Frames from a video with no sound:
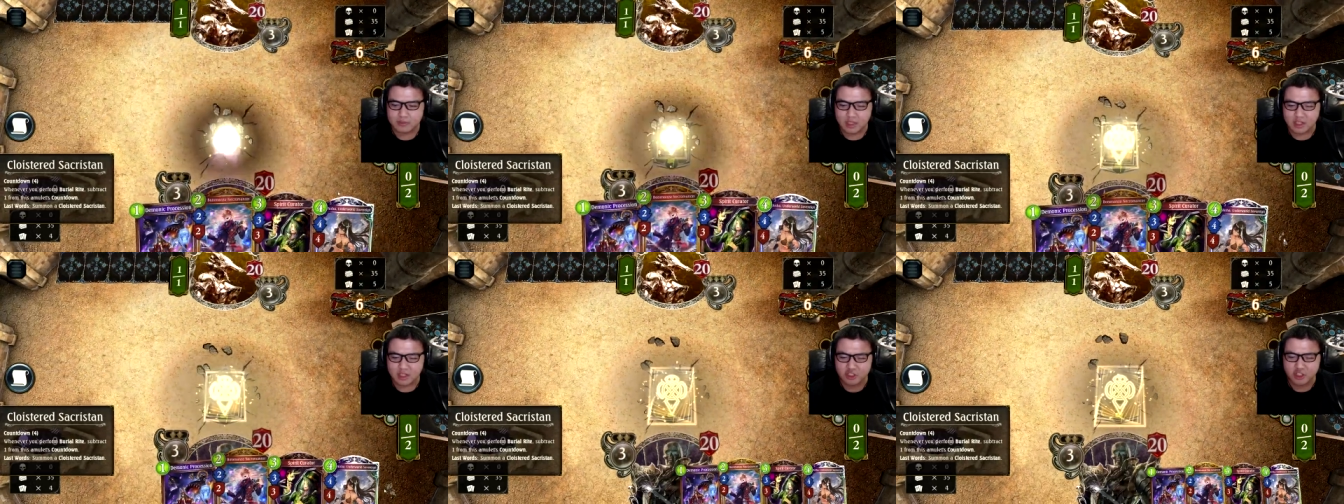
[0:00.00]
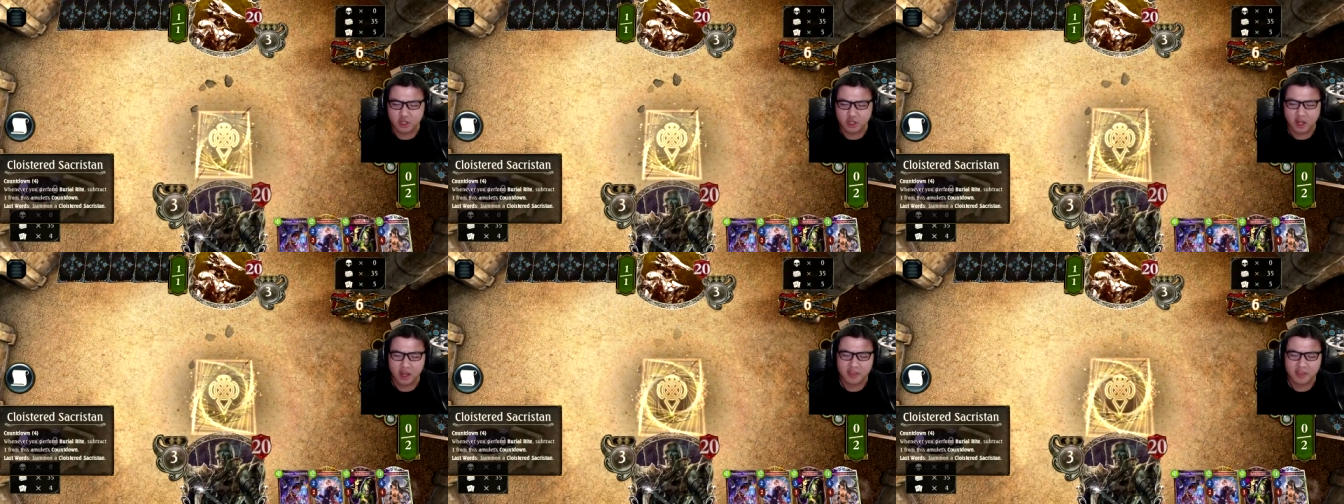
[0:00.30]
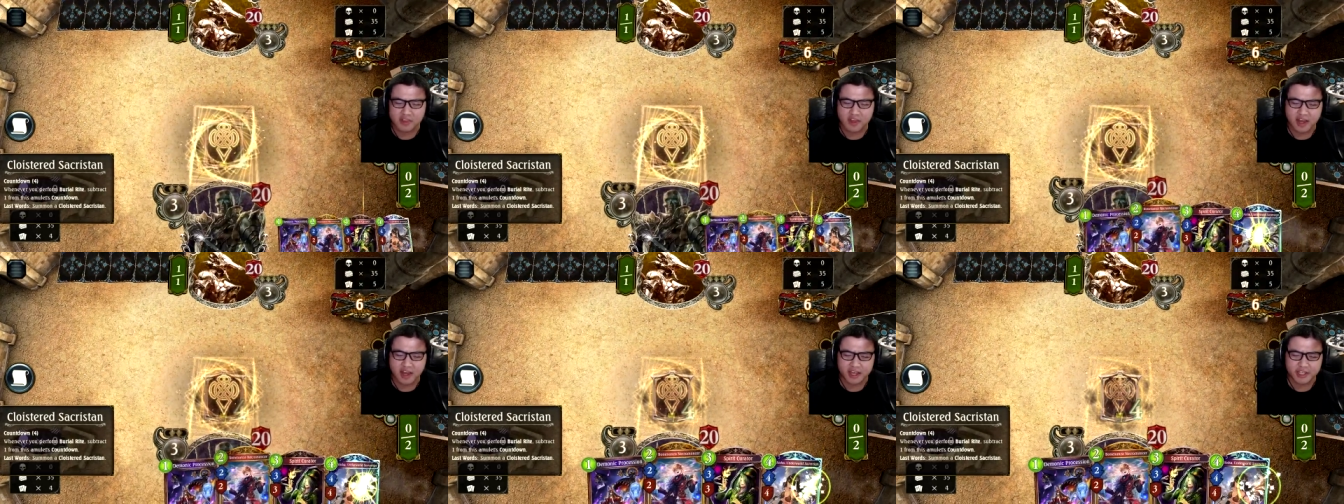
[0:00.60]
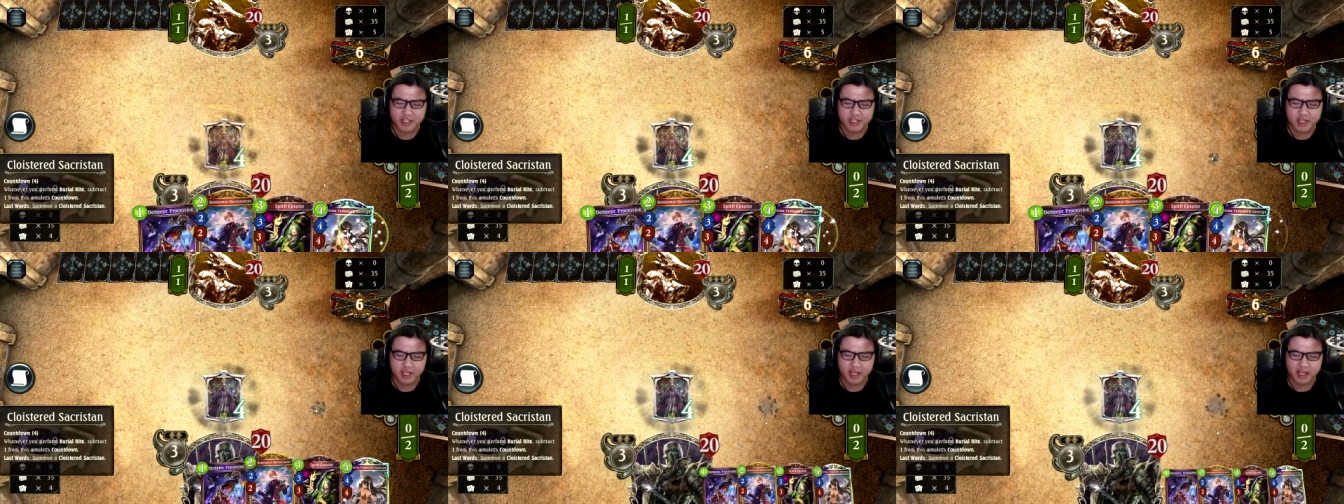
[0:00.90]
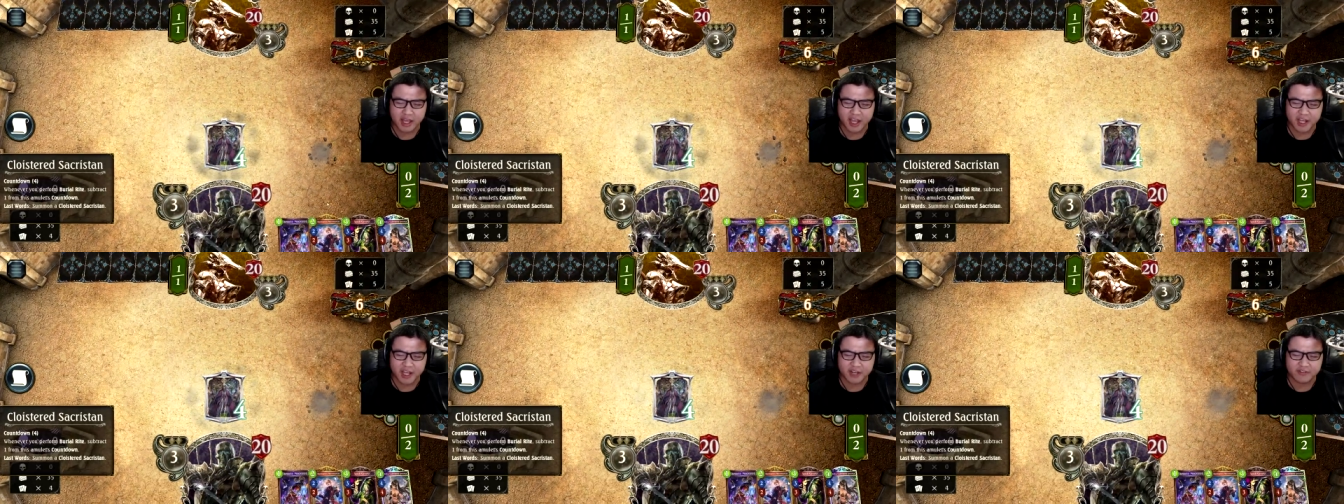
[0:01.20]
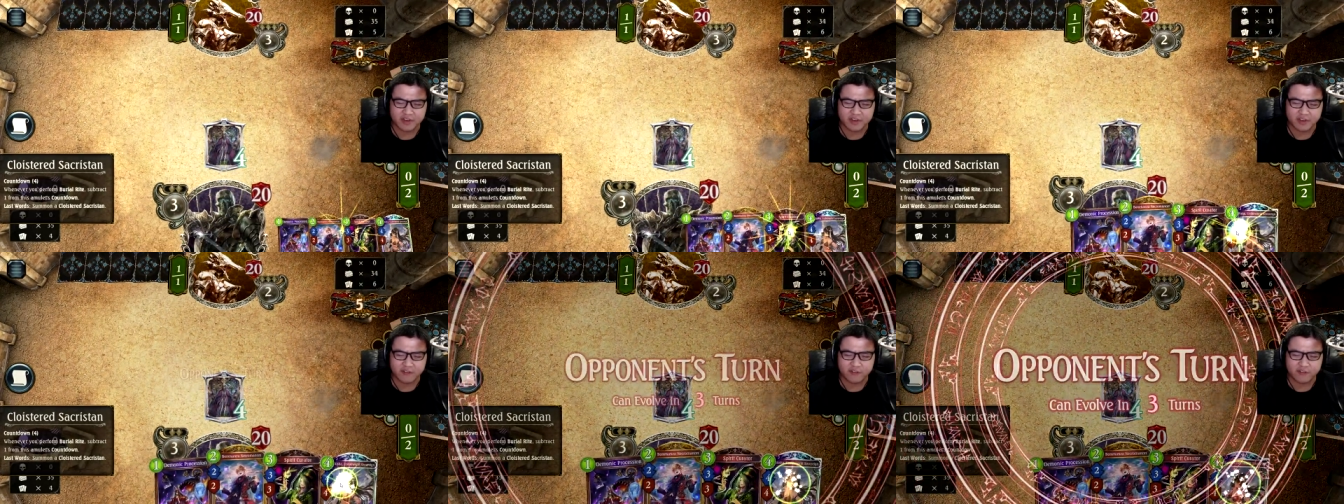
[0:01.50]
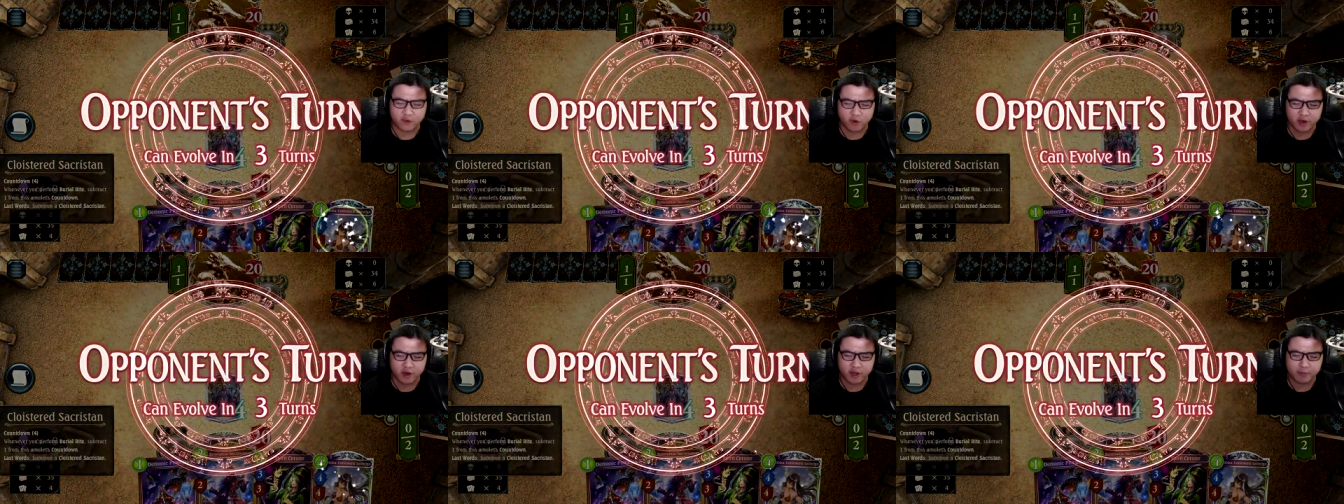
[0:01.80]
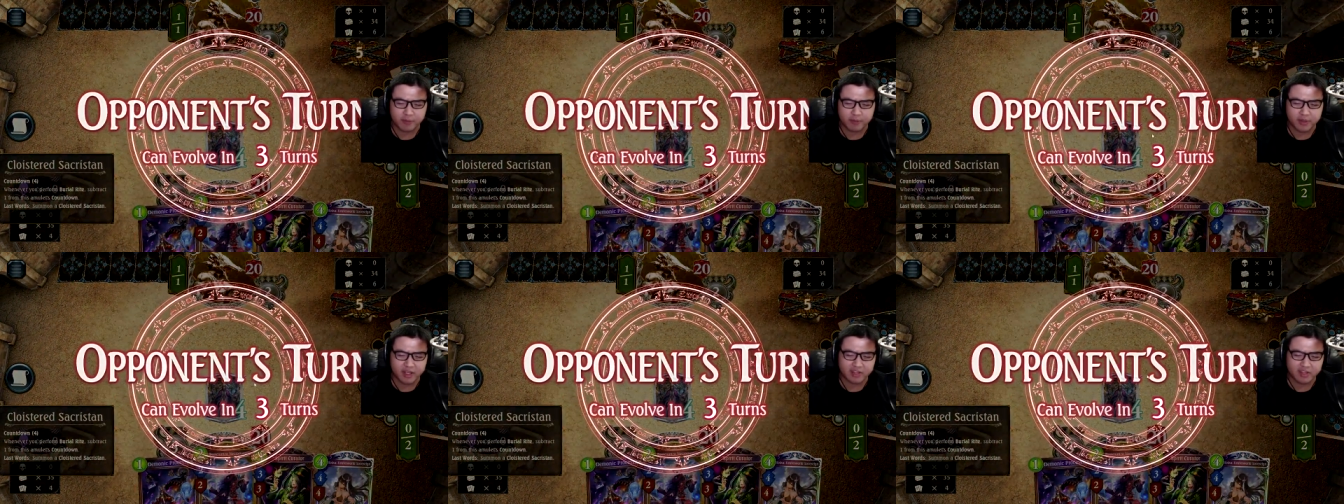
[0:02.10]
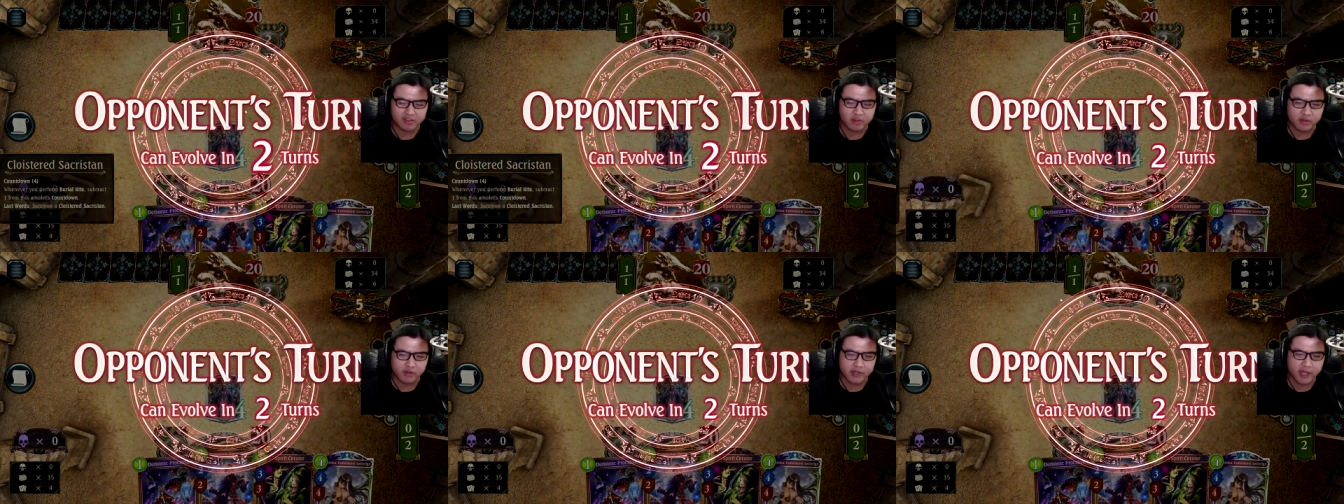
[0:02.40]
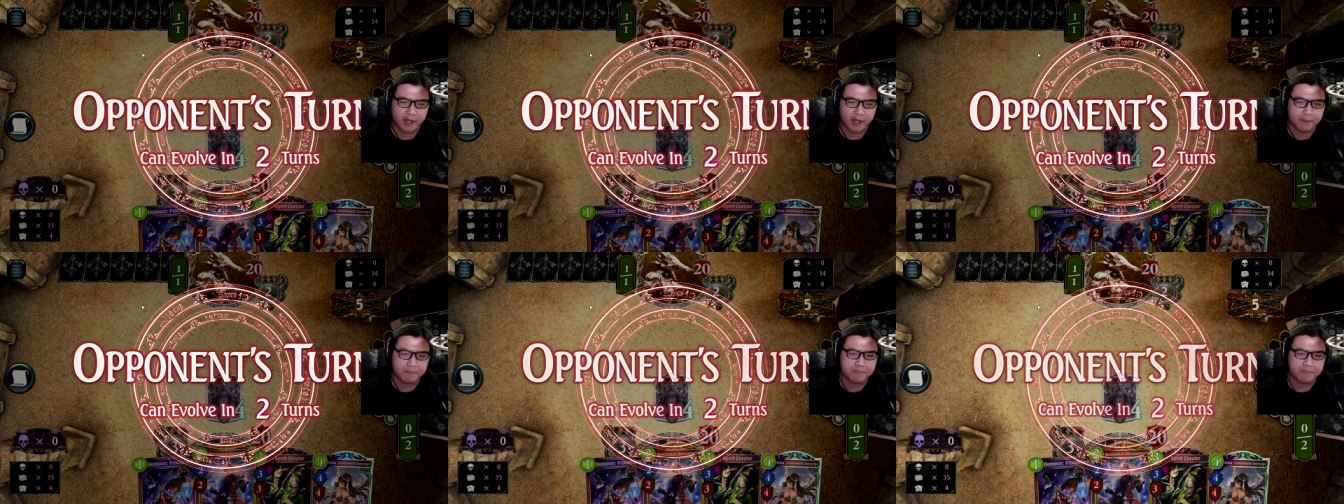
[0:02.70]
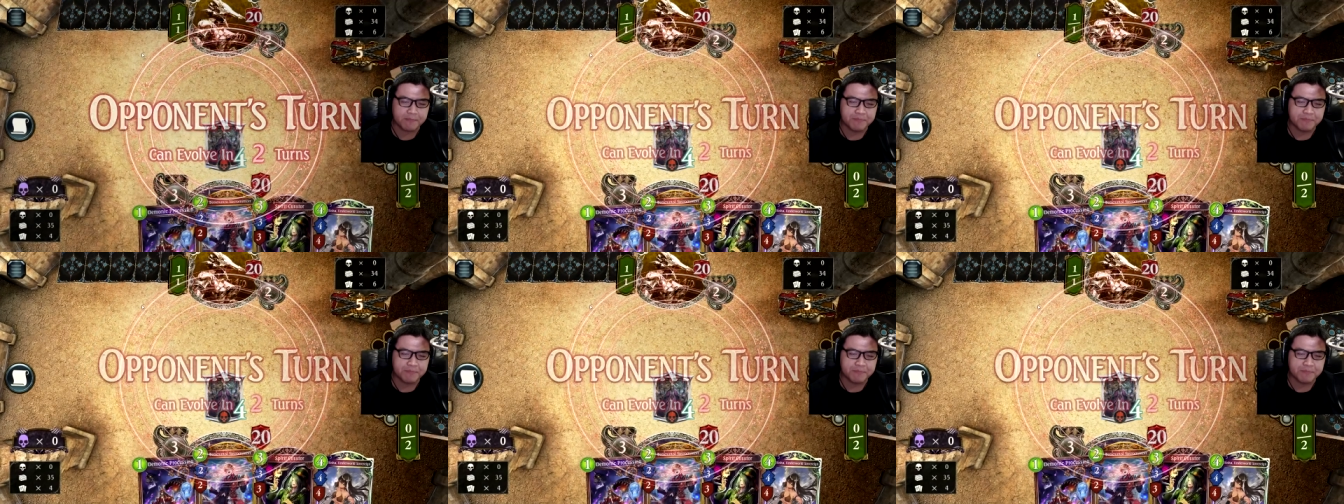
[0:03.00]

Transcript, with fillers: Drawing the Aisha kind of unfort, but that's okay.